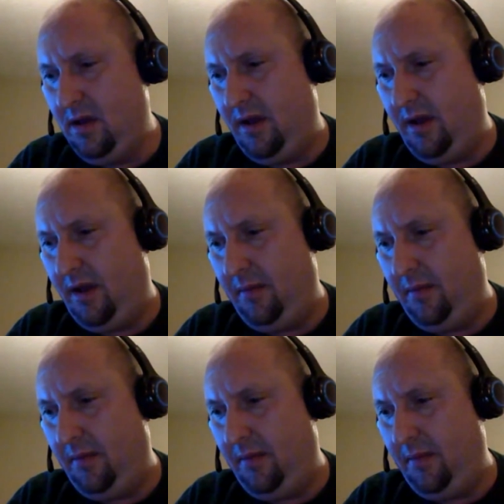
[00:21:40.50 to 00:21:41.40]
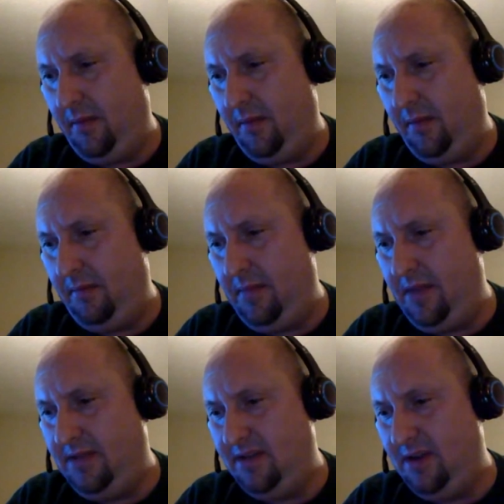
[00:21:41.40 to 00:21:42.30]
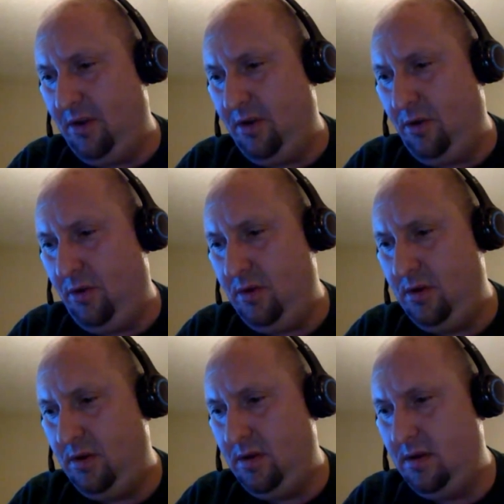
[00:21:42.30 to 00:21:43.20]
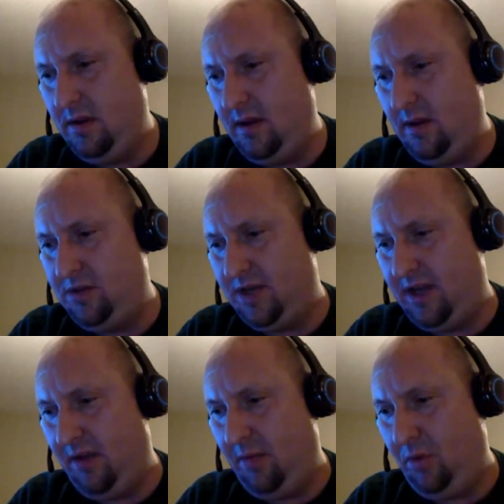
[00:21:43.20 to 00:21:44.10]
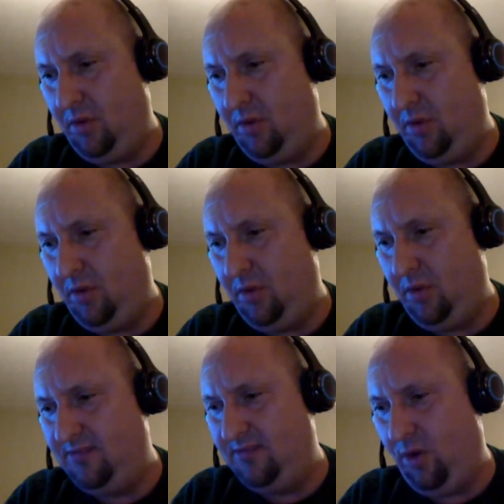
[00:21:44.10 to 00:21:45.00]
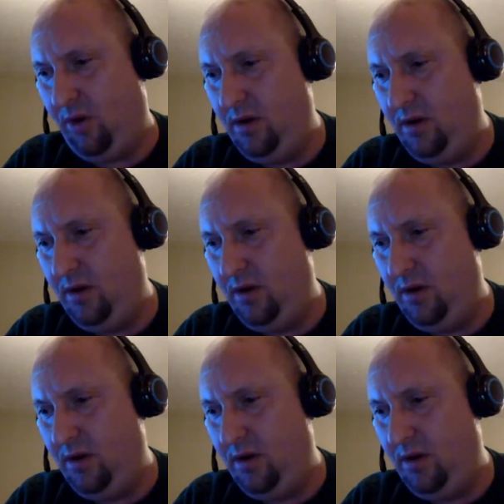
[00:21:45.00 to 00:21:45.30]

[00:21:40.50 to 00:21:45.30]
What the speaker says: MISO, which I can't remember what that stands for.